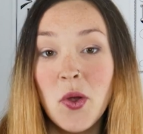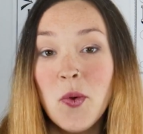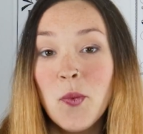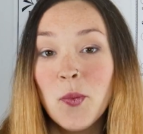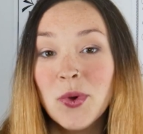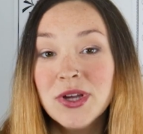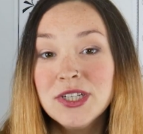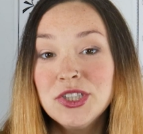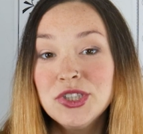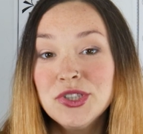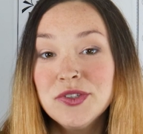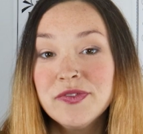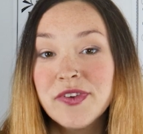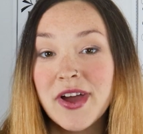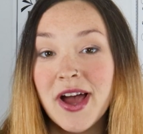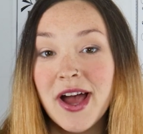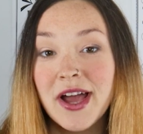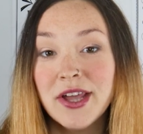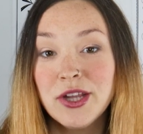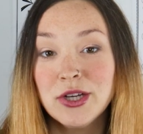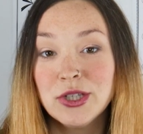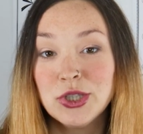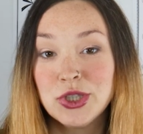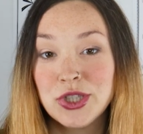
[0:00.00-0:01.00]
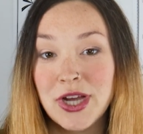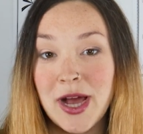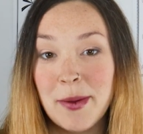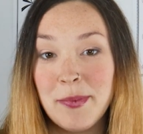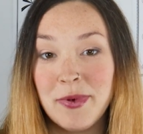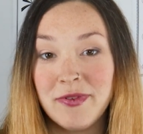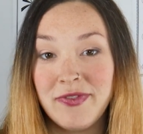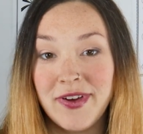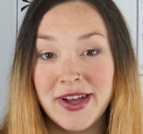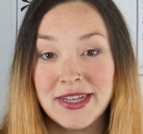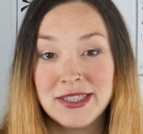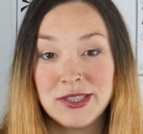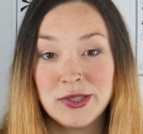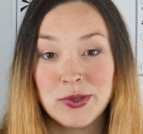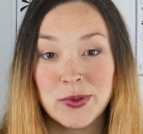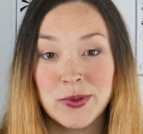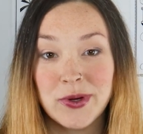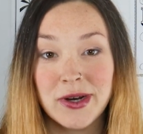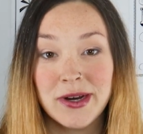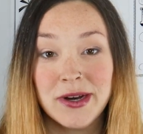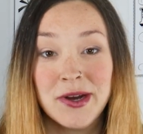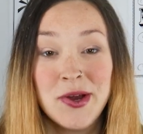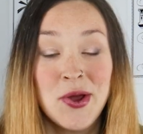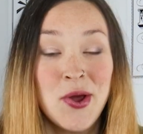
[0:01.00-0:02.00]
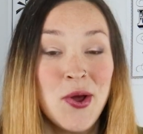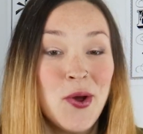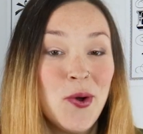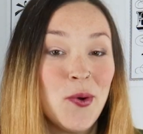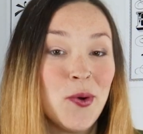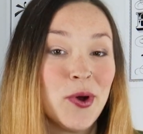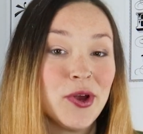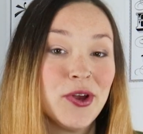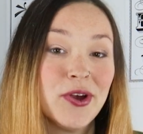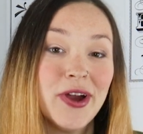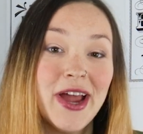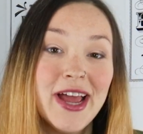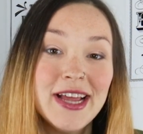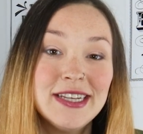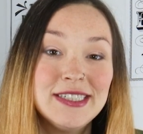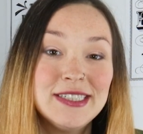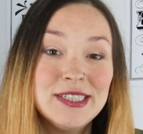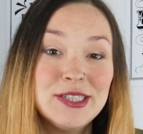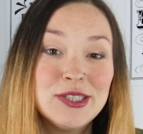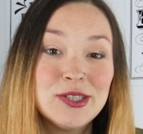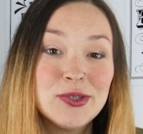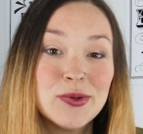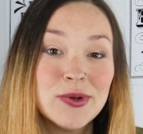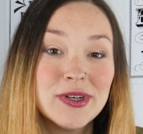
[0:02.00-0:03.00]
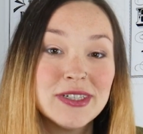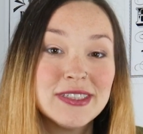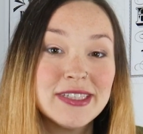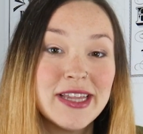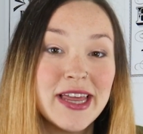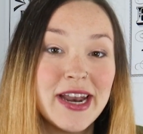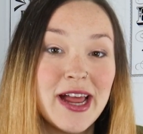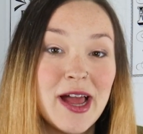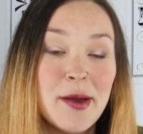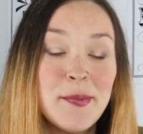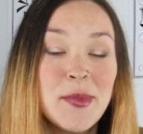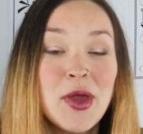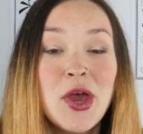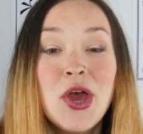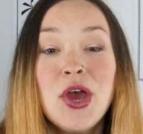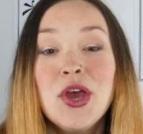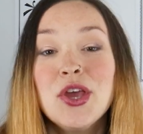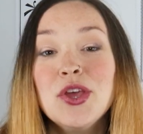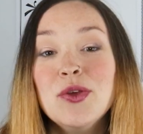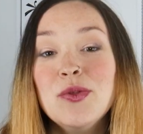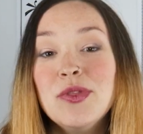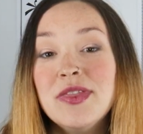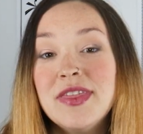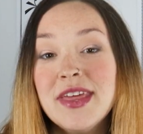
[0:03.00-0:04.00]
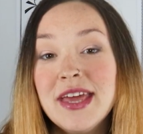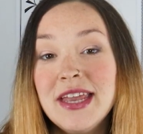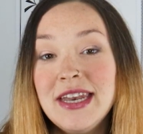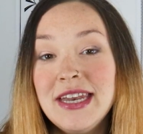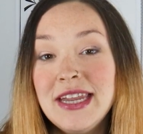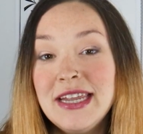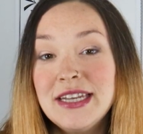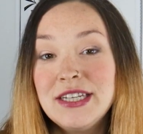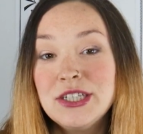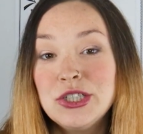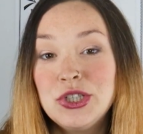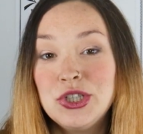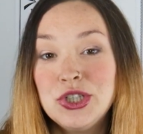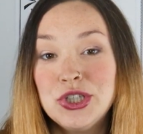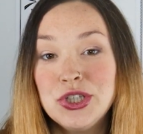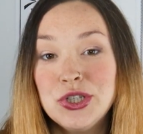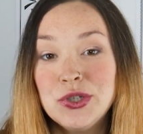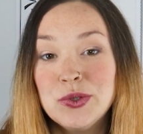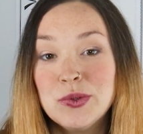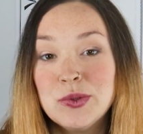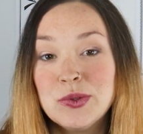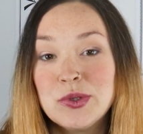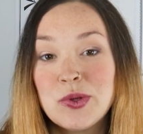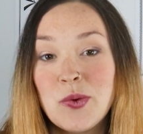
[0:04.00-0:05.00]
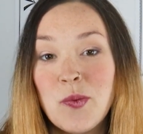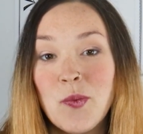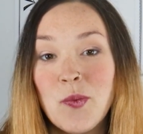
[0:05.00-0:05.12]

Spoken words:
Once you've got your Shopify store or your Etsy store set up, you then need to choose